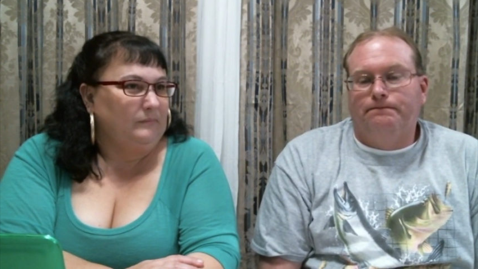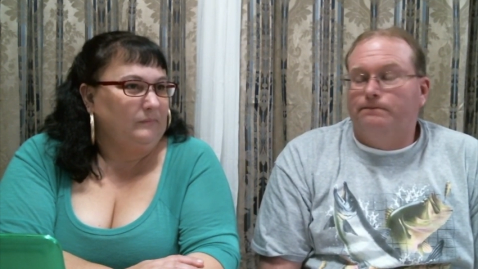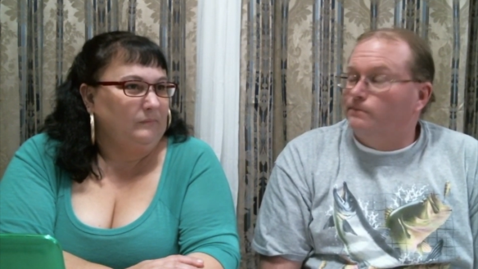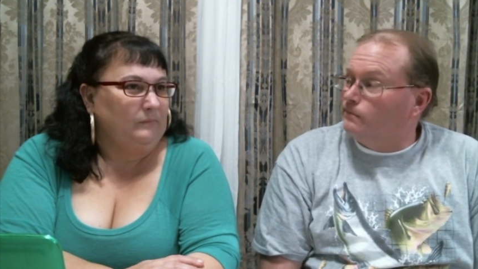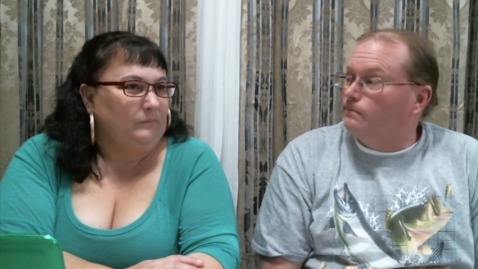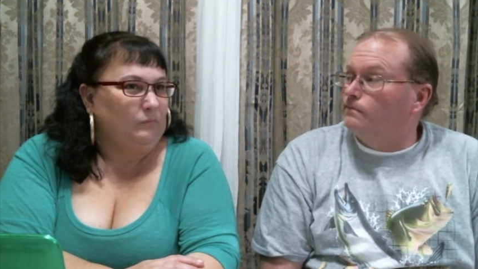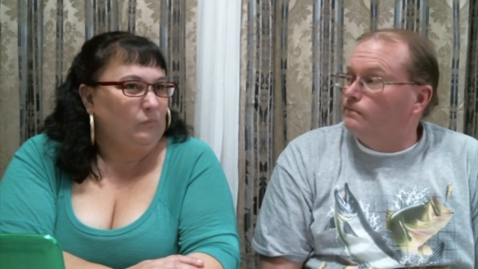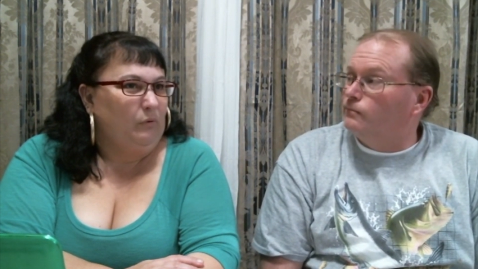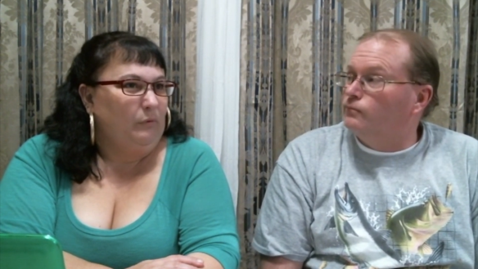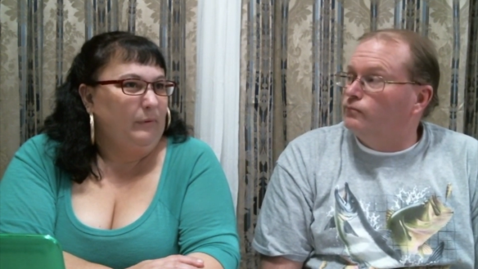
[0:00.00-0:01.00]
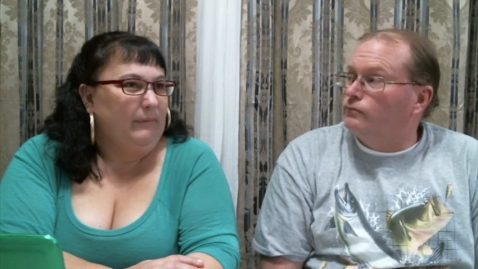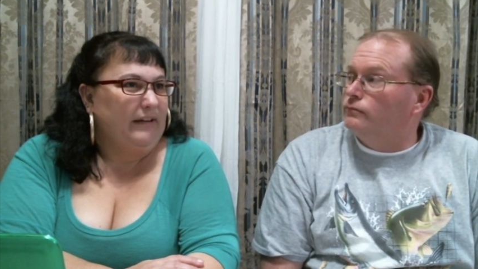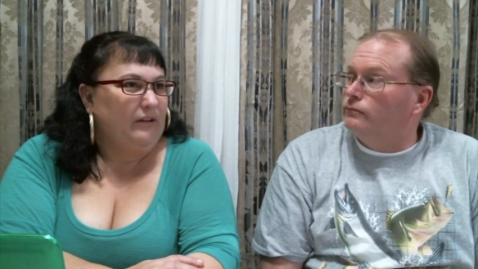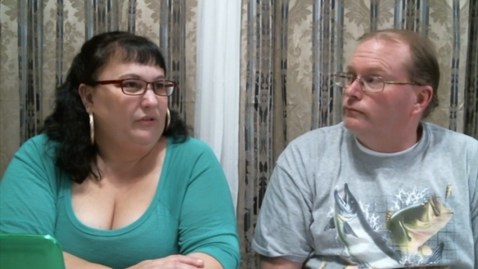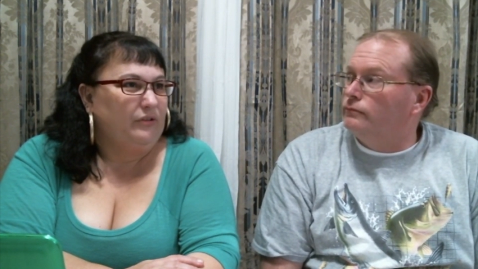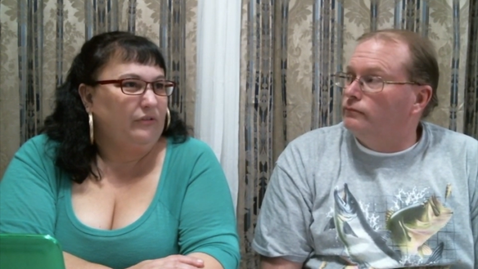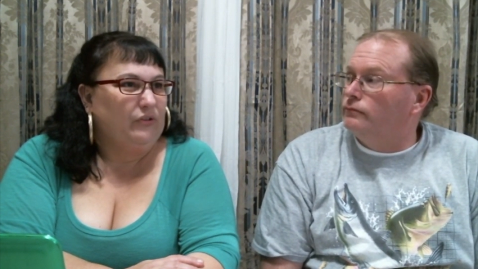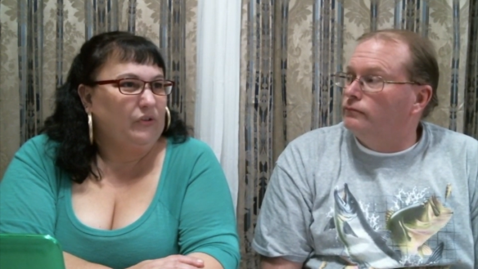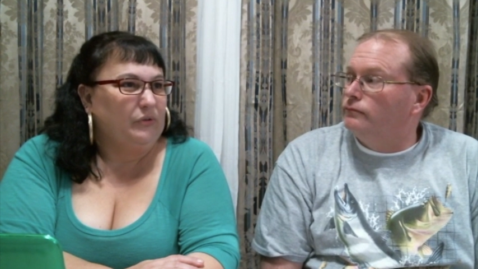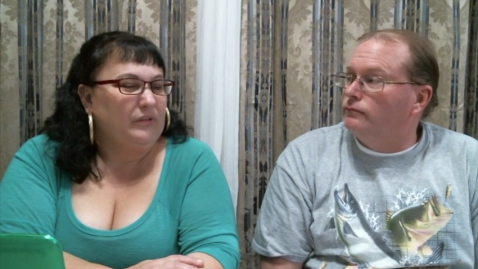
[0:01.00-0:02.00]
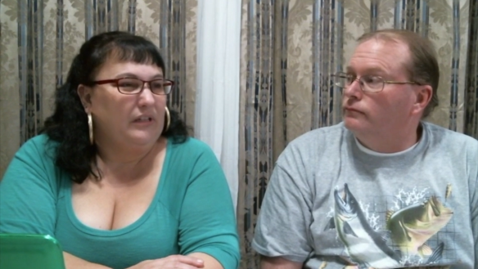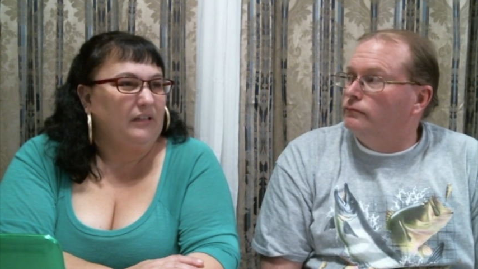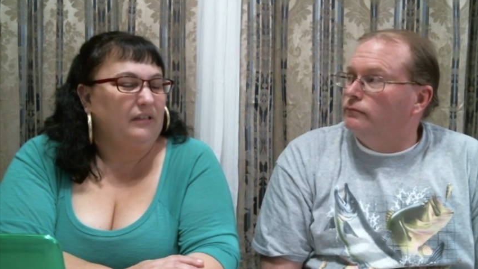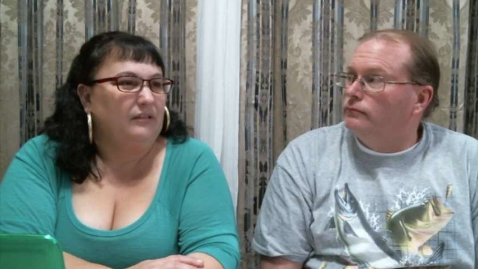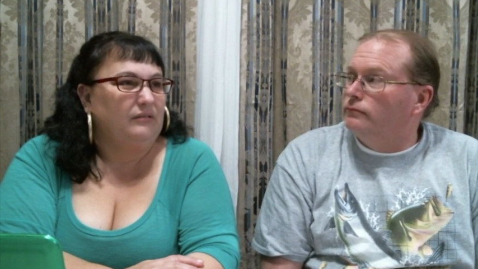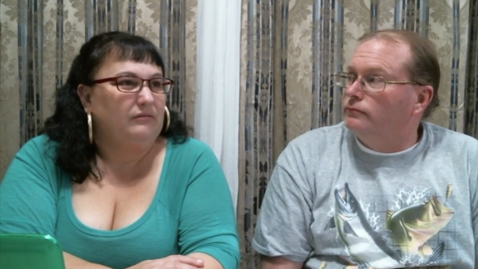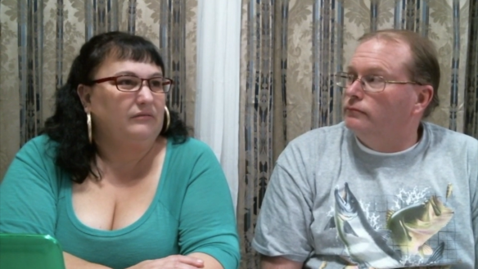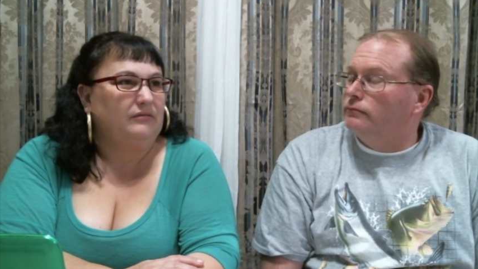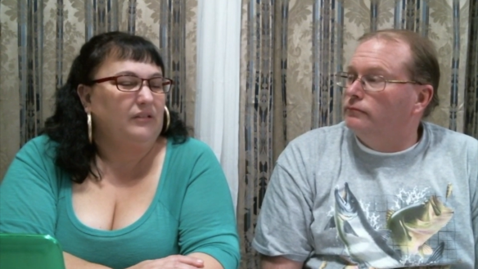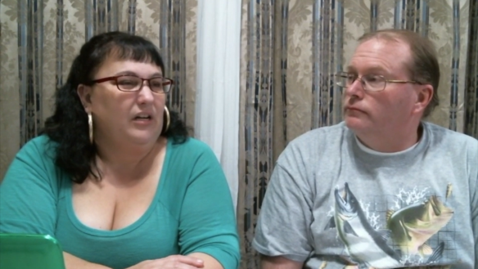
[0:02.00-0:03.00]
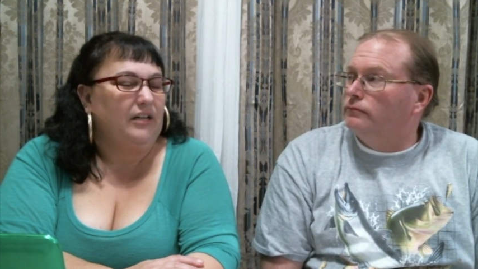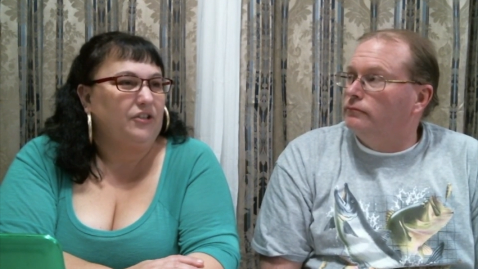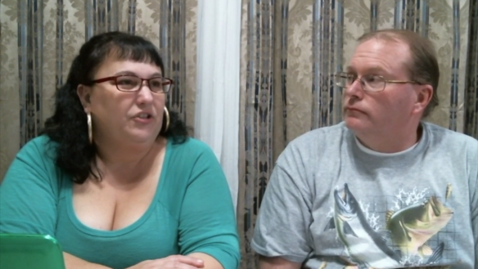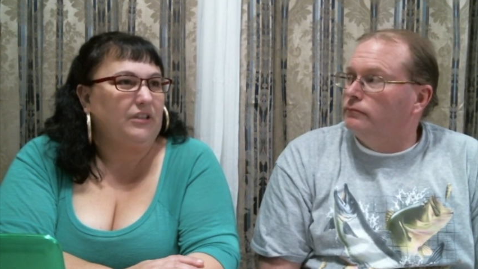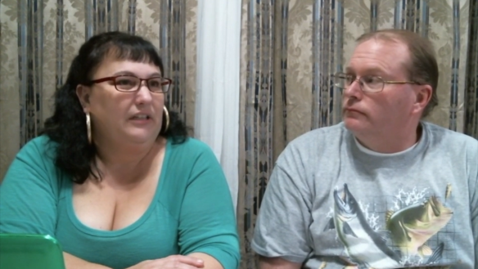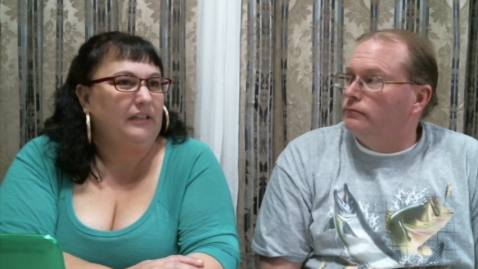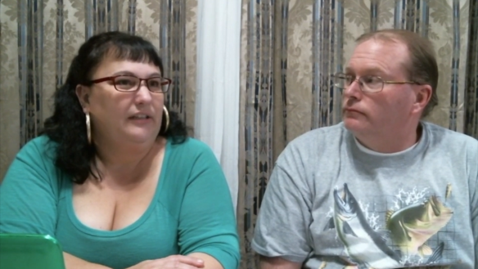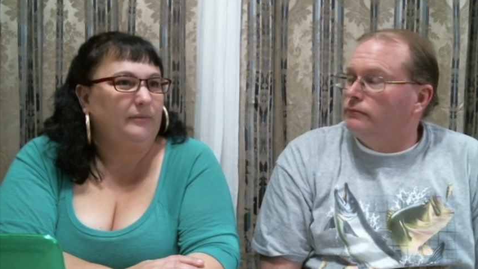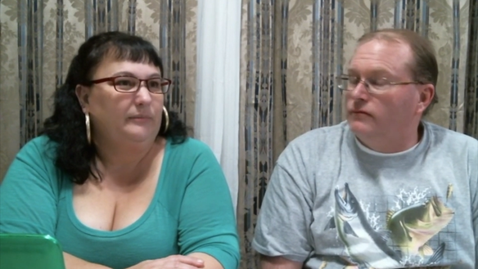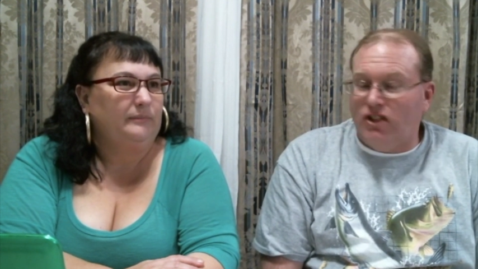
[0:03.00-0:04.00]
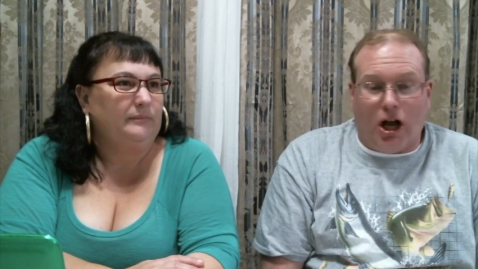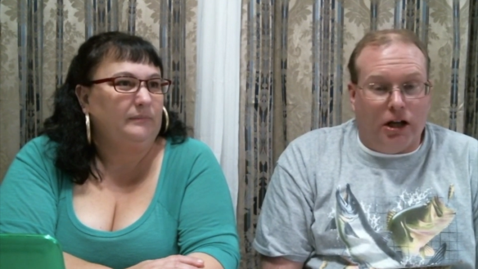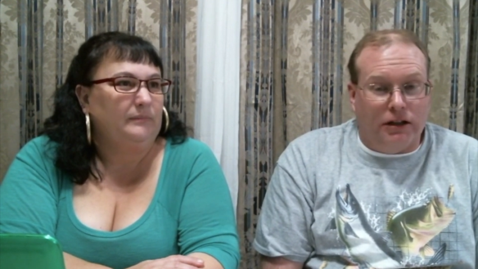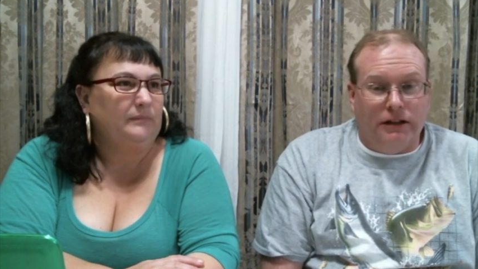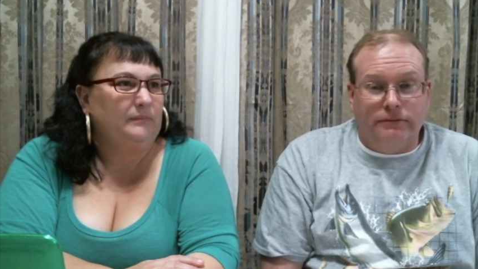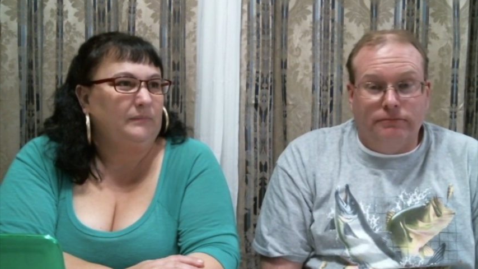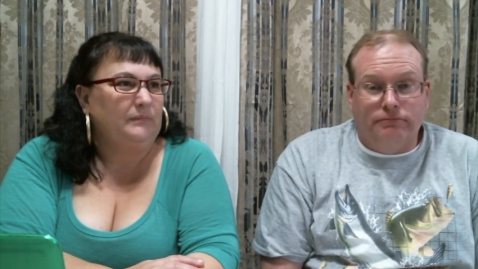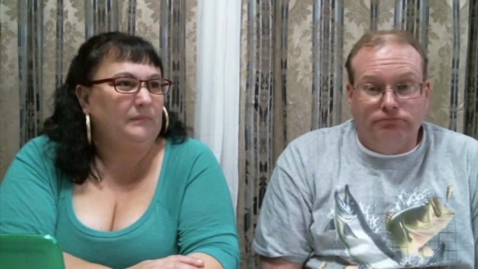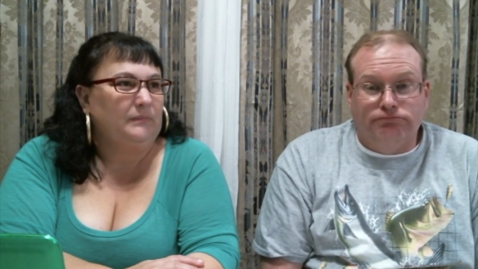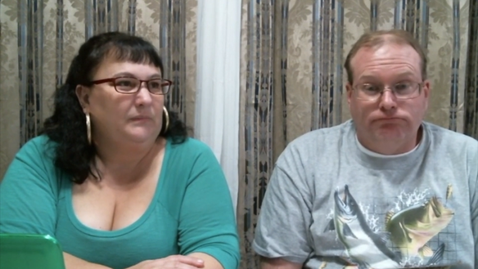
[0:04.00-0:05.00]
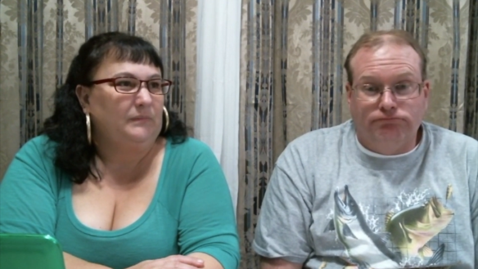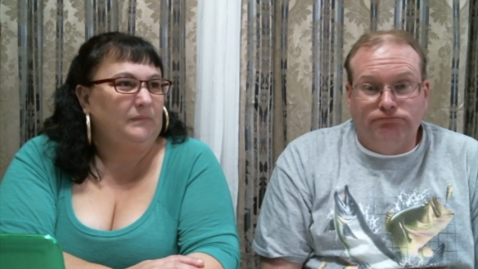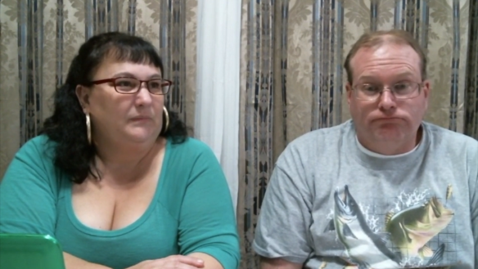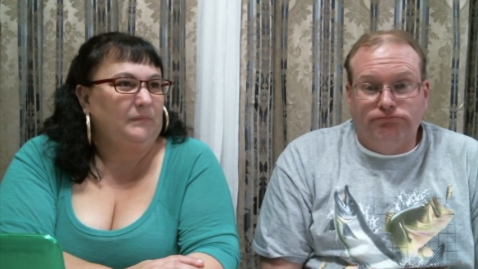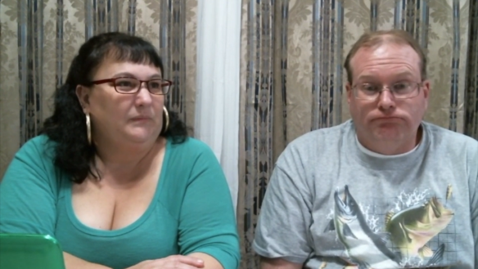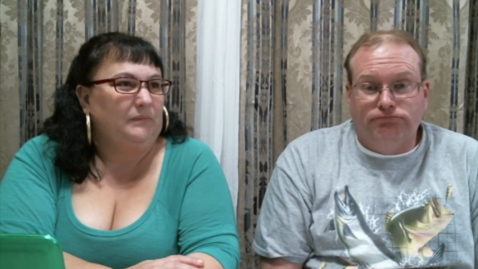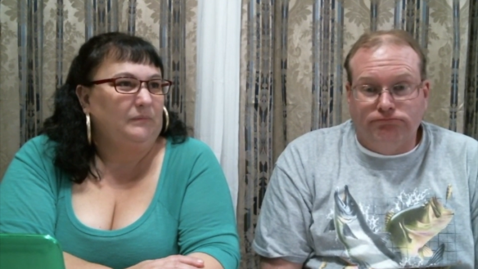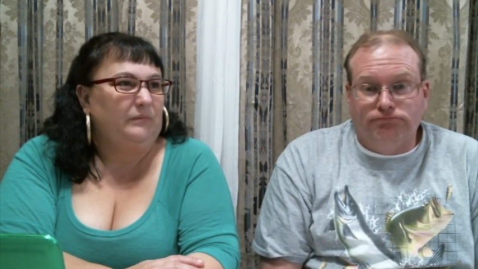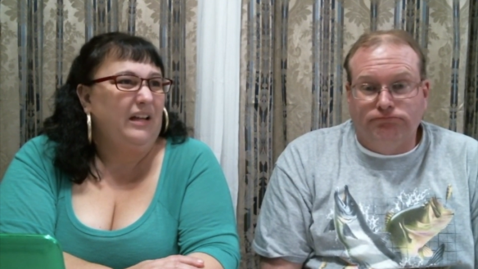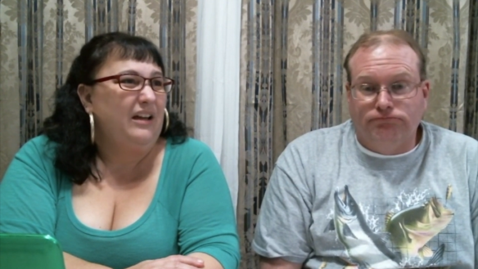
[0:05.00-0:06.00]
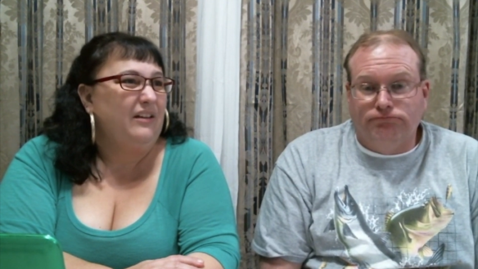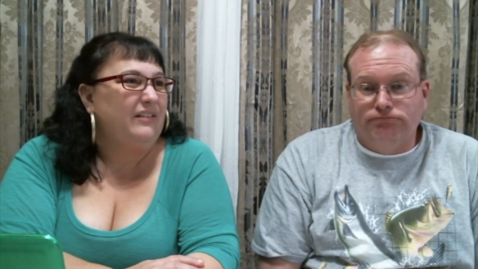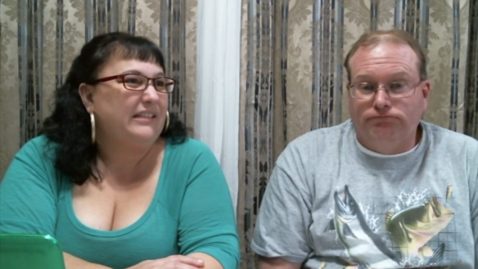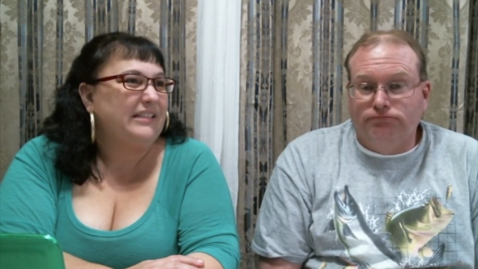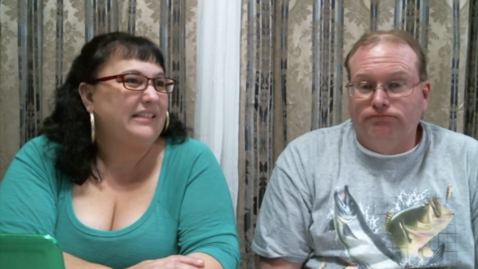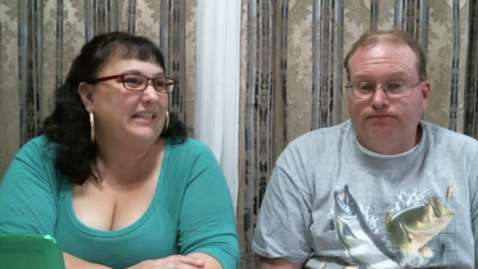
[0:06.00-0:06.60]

Speaker 1: What would be my go-to food? Oh gosh.
Speaker 2: Chocolate.
Speaker 1: No, that's